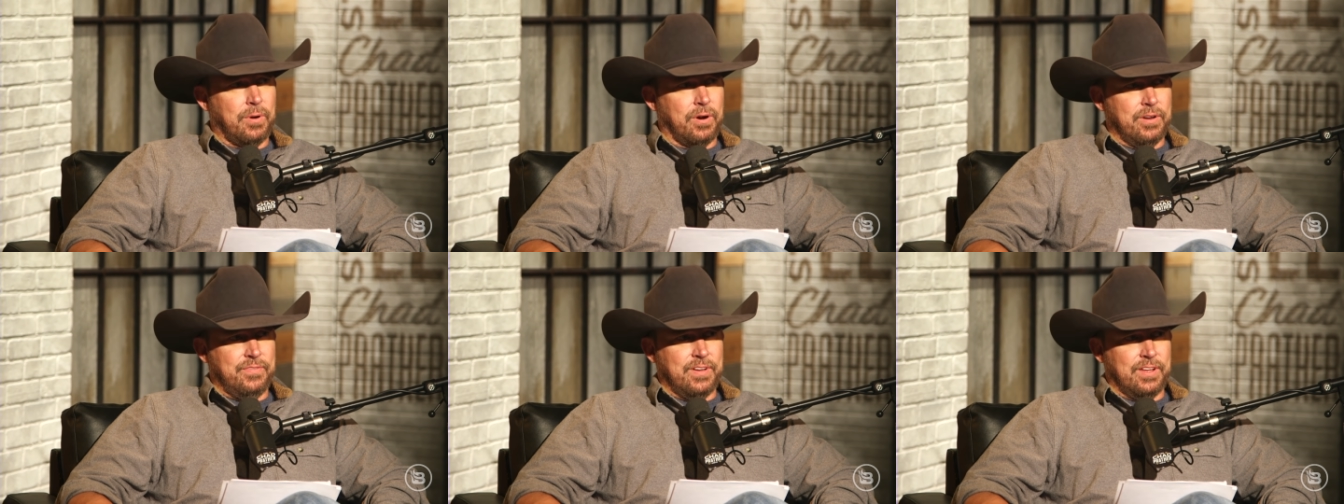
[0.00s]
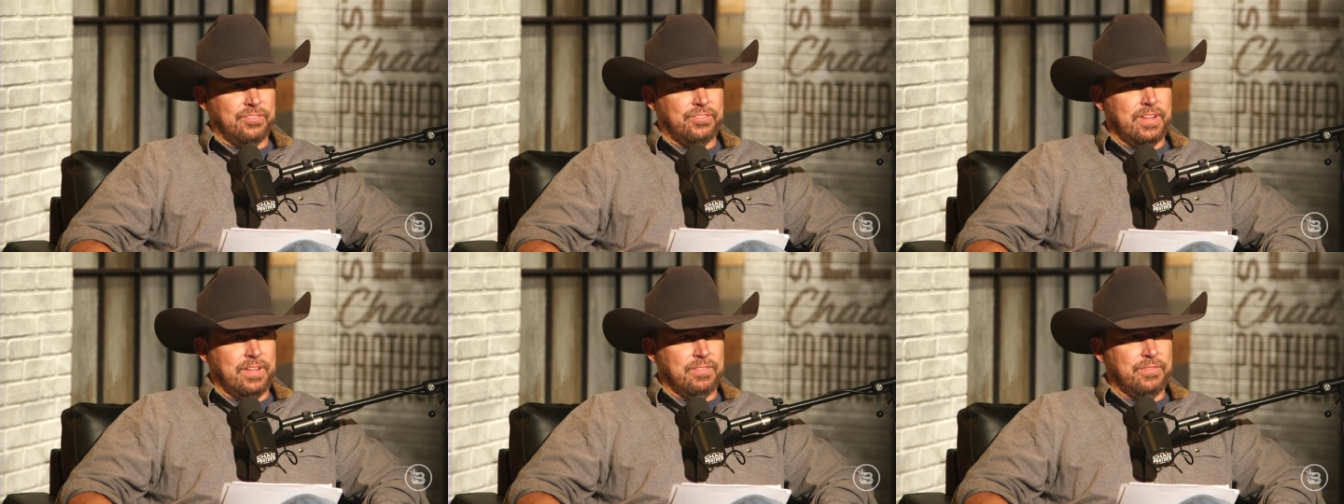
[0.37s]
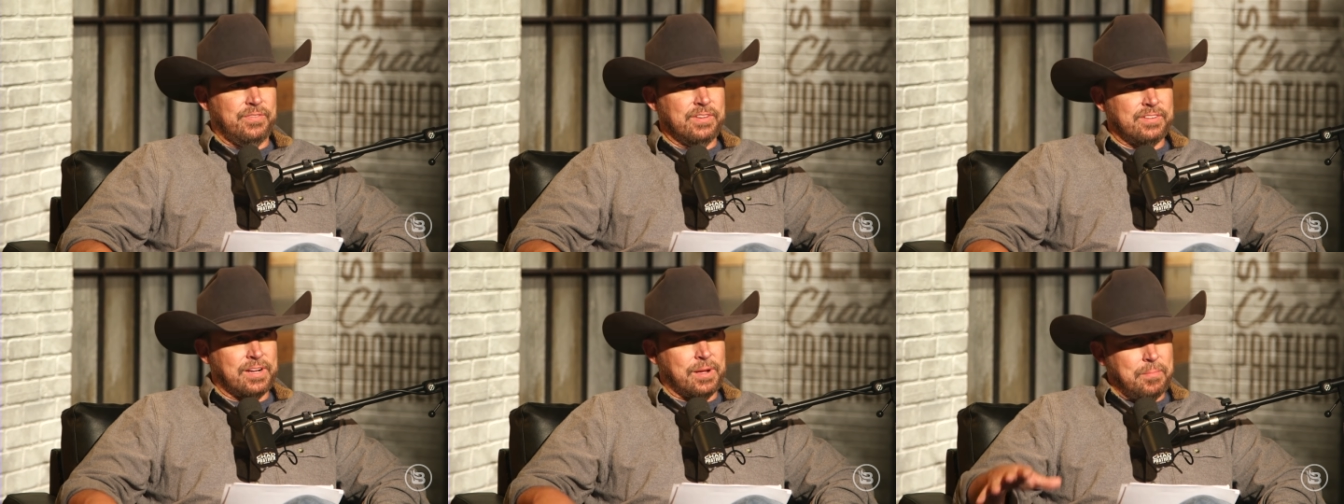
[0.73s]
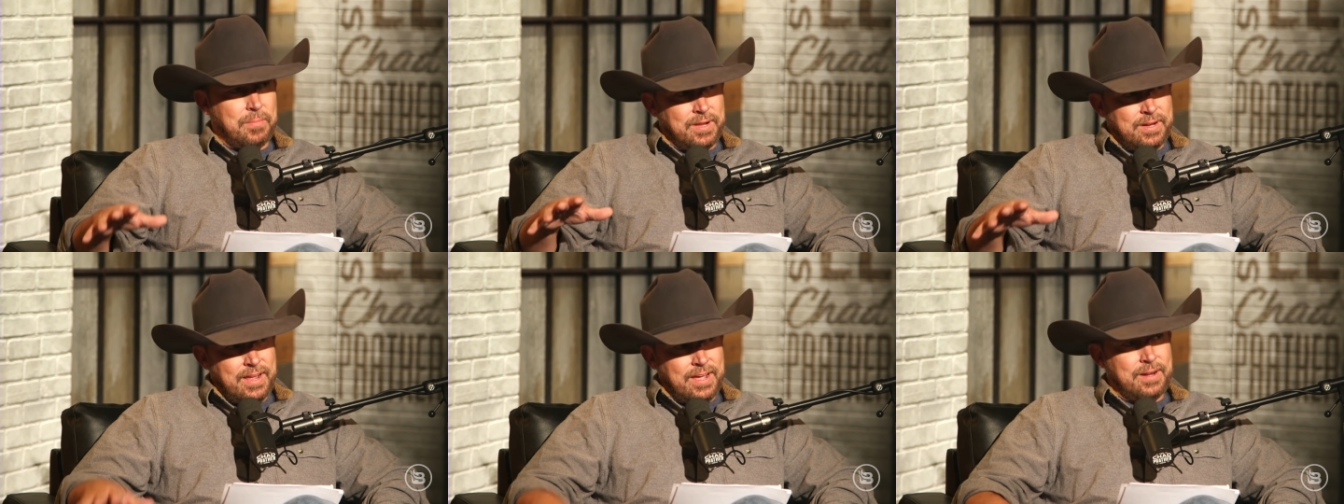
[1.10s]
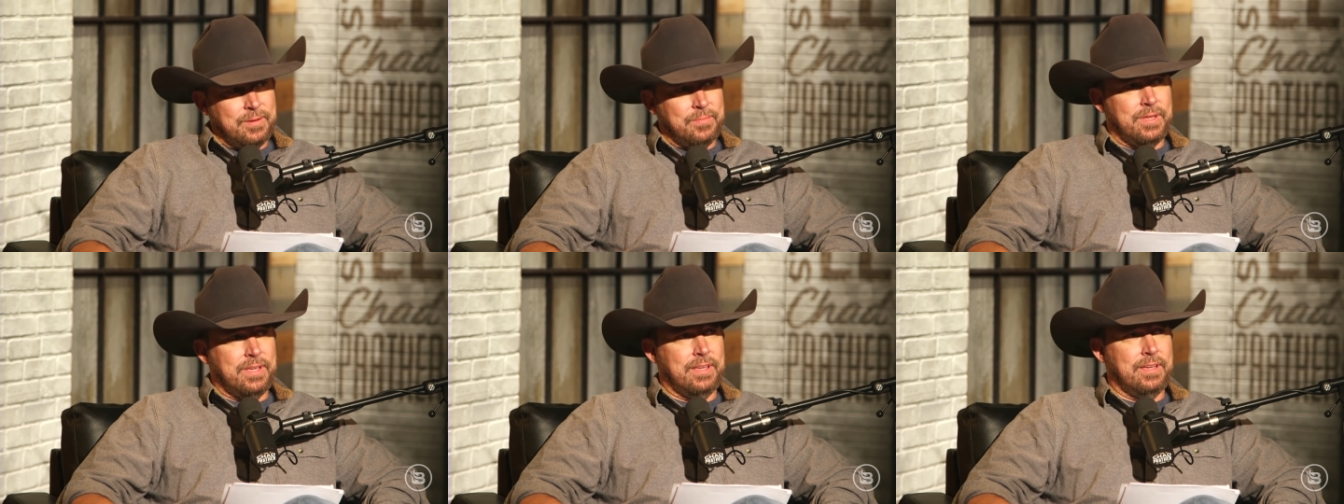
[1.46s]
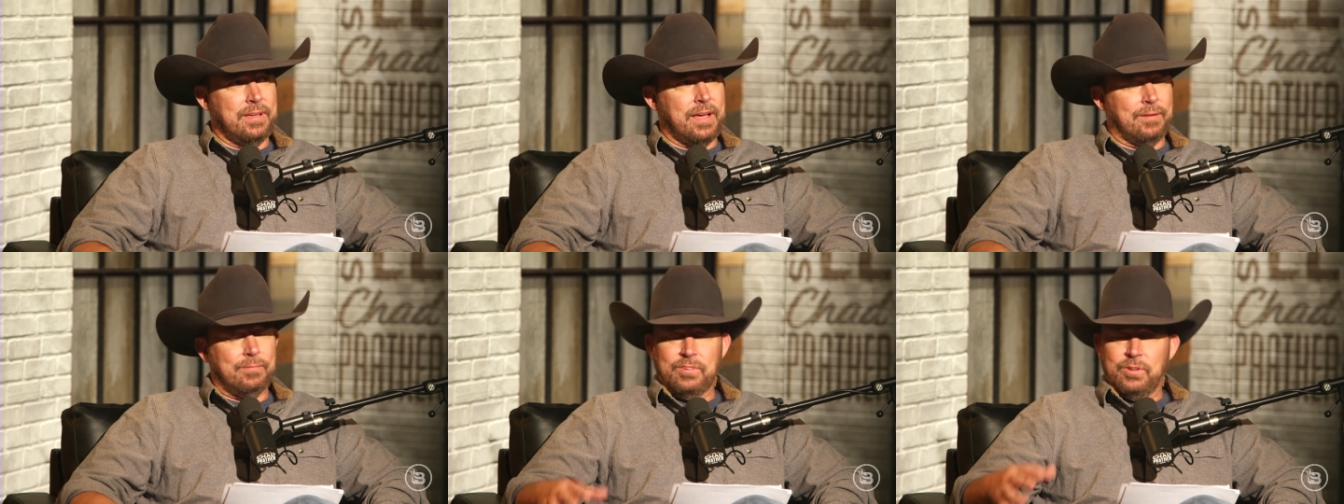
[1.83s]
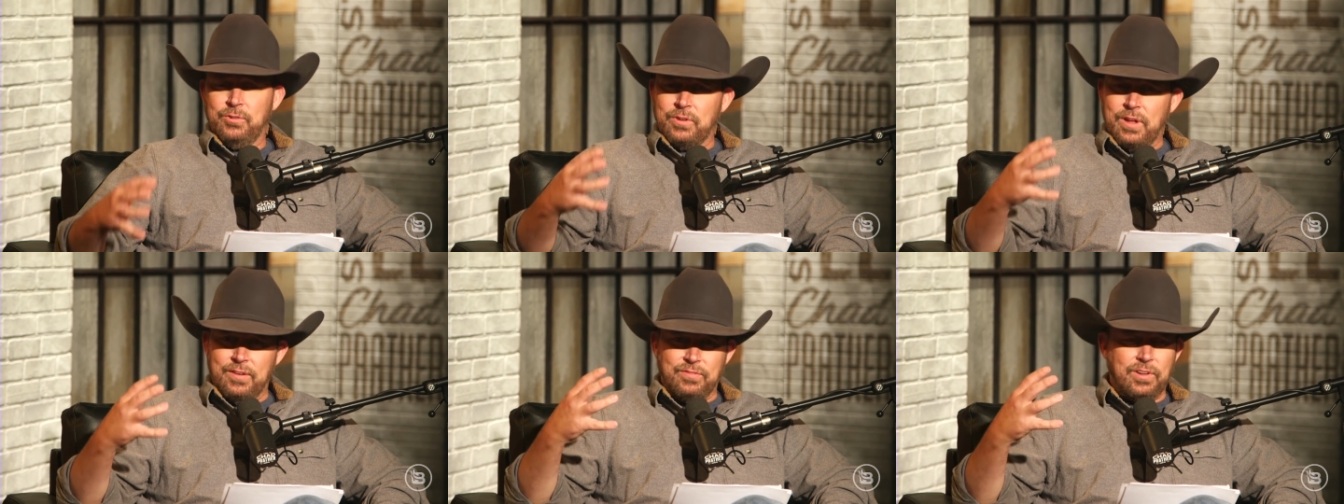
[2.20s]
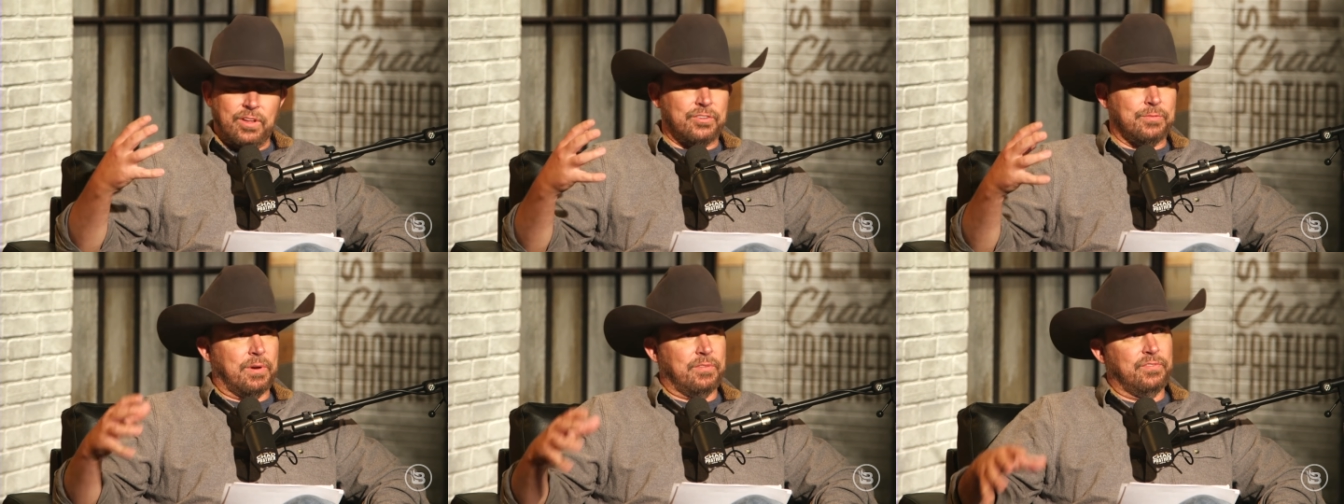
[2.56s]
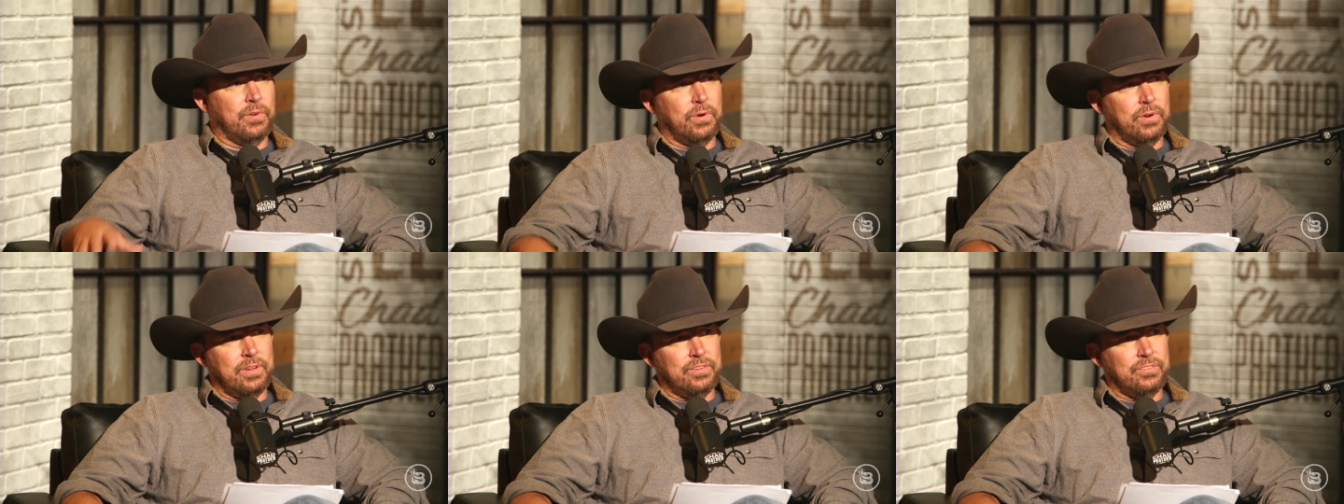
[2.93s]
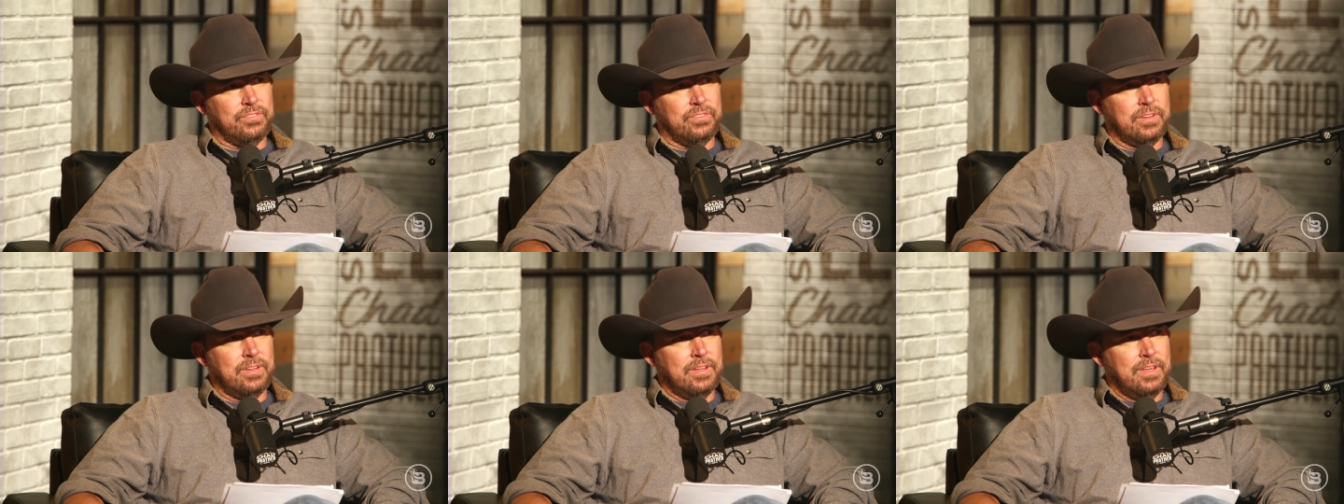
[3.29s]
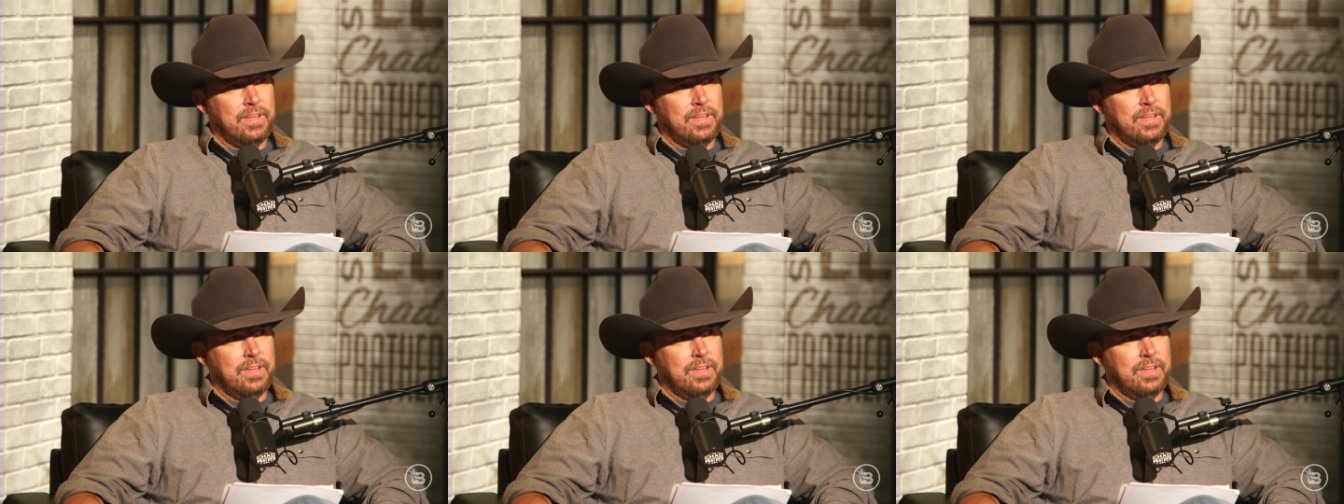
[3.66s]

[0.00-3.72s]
Party foul, Steve. It feels like a Monday to me. I'm lose. I've lost my voice.